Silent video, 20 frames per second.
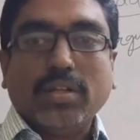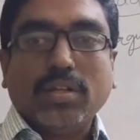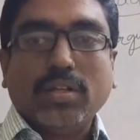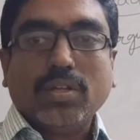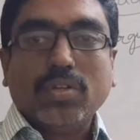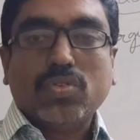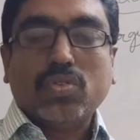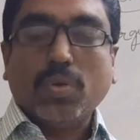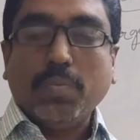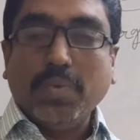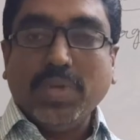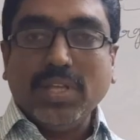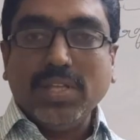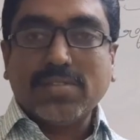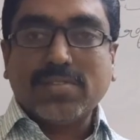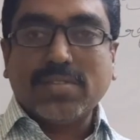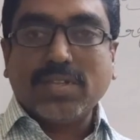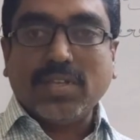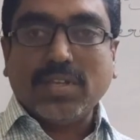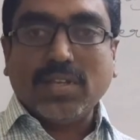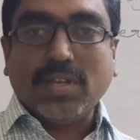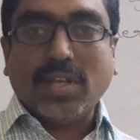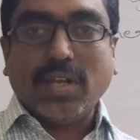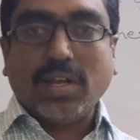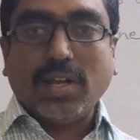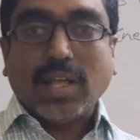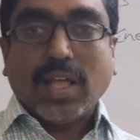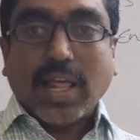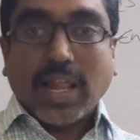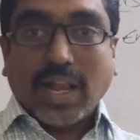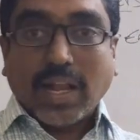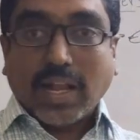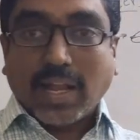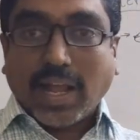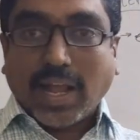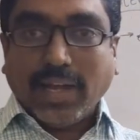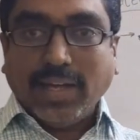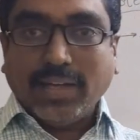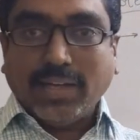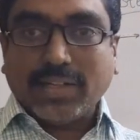So means here,
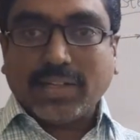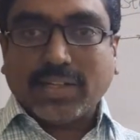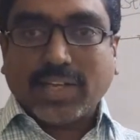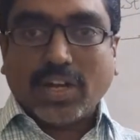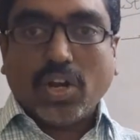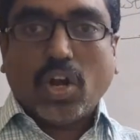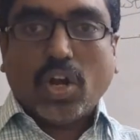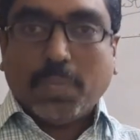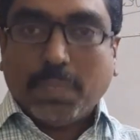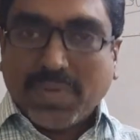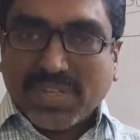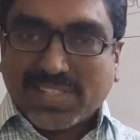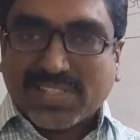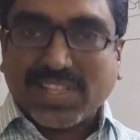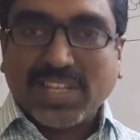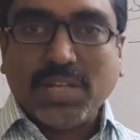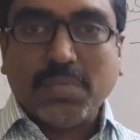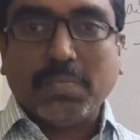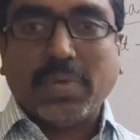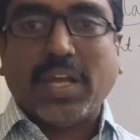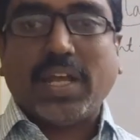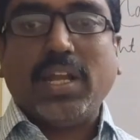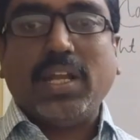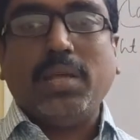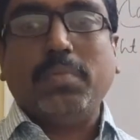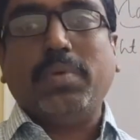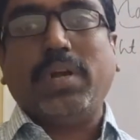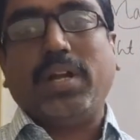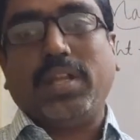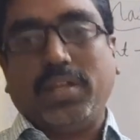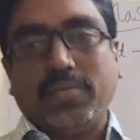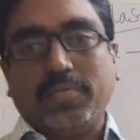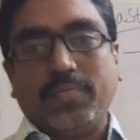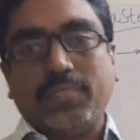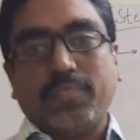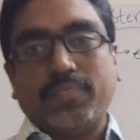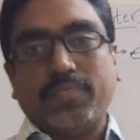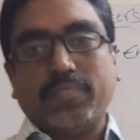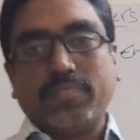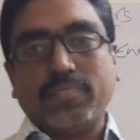light cannot be seen by anybody.
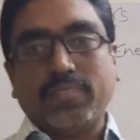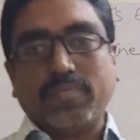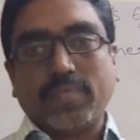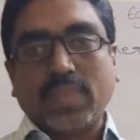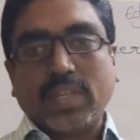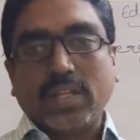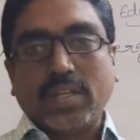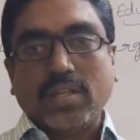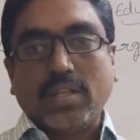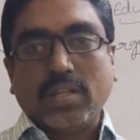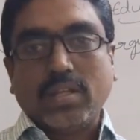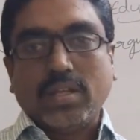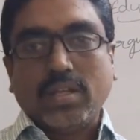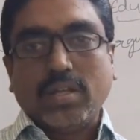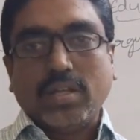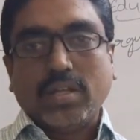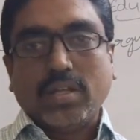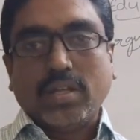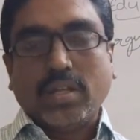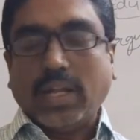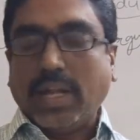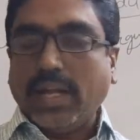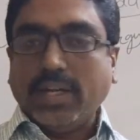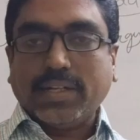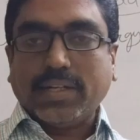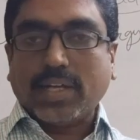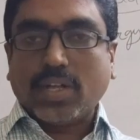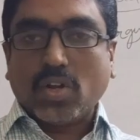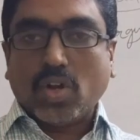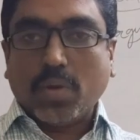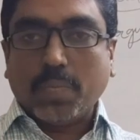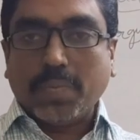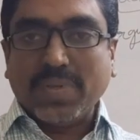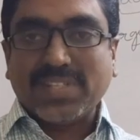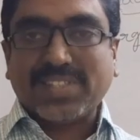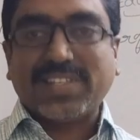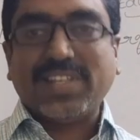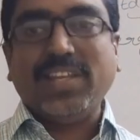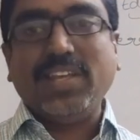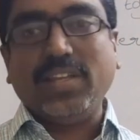Light cannot be
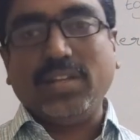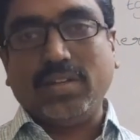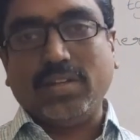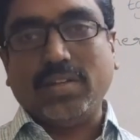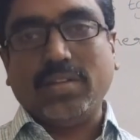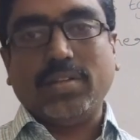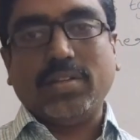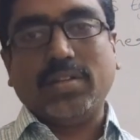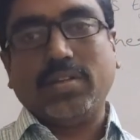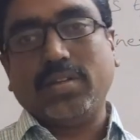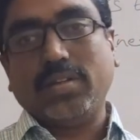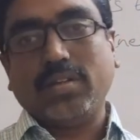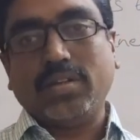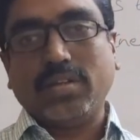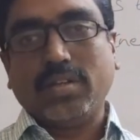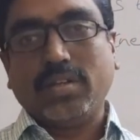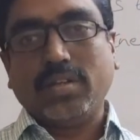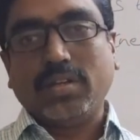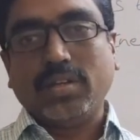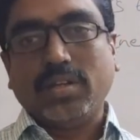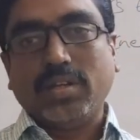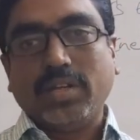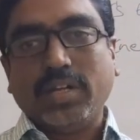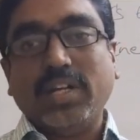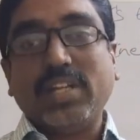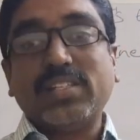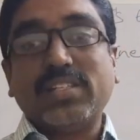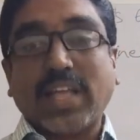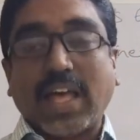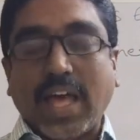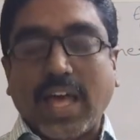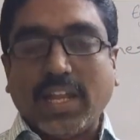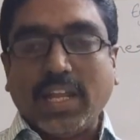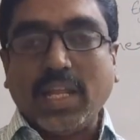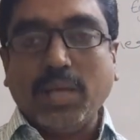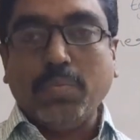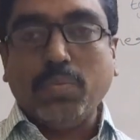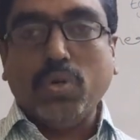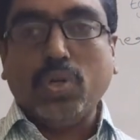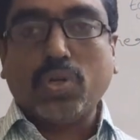seen. It is
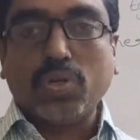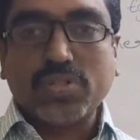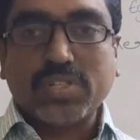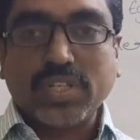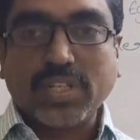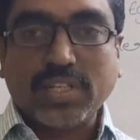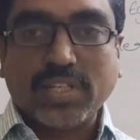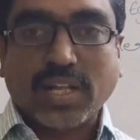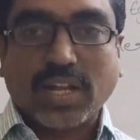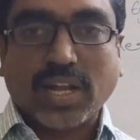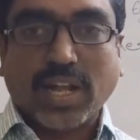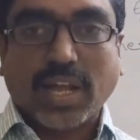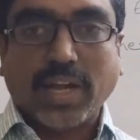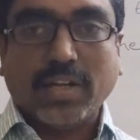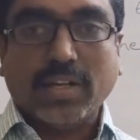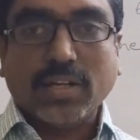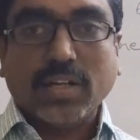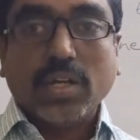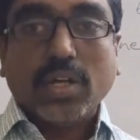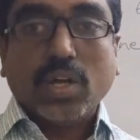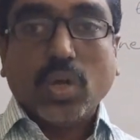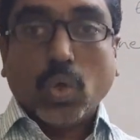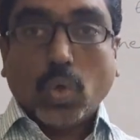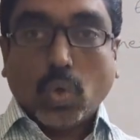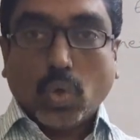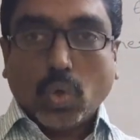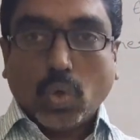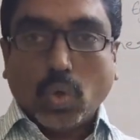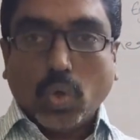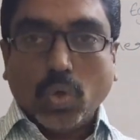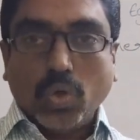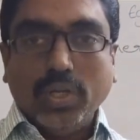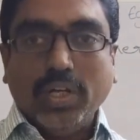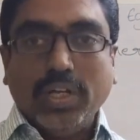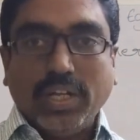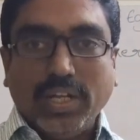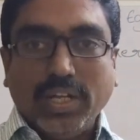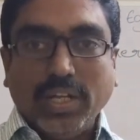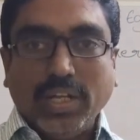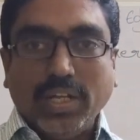unable to see the light.
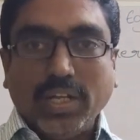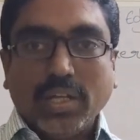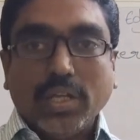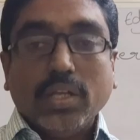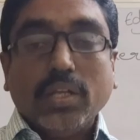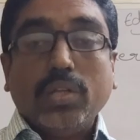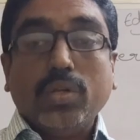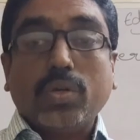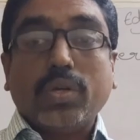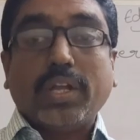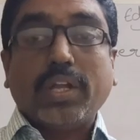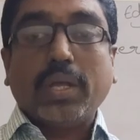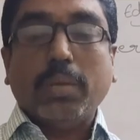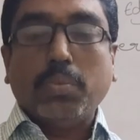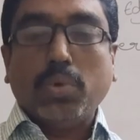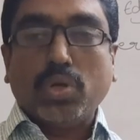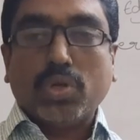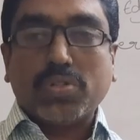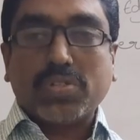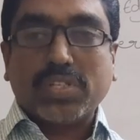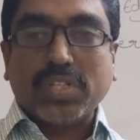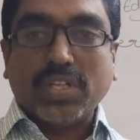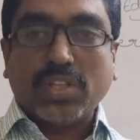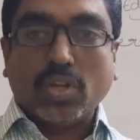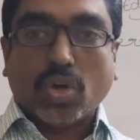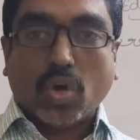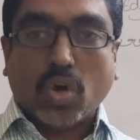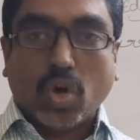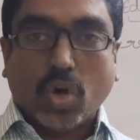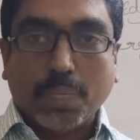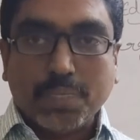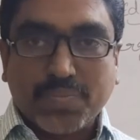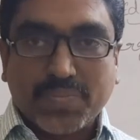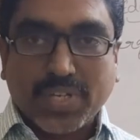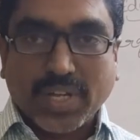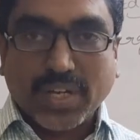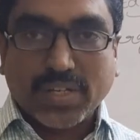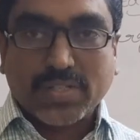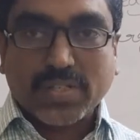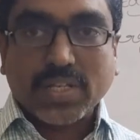Only you can able to see the
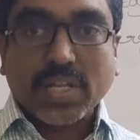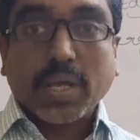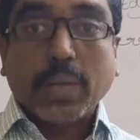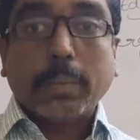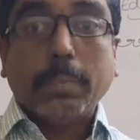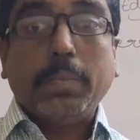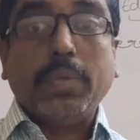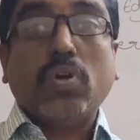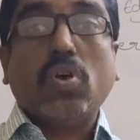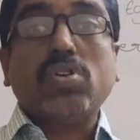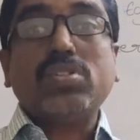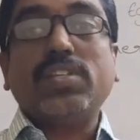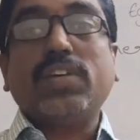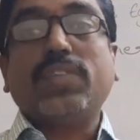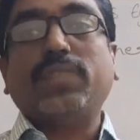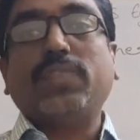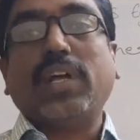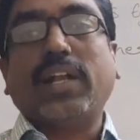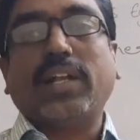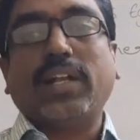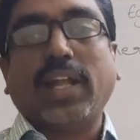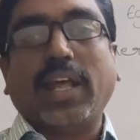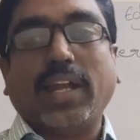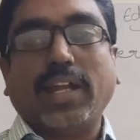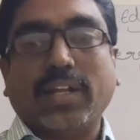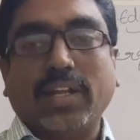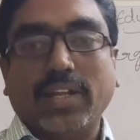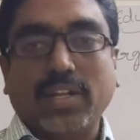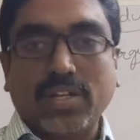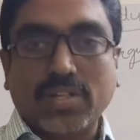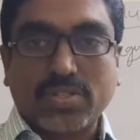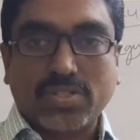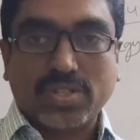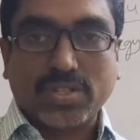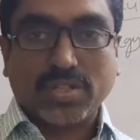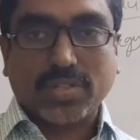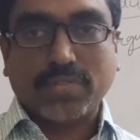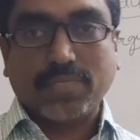objects because of that light energy.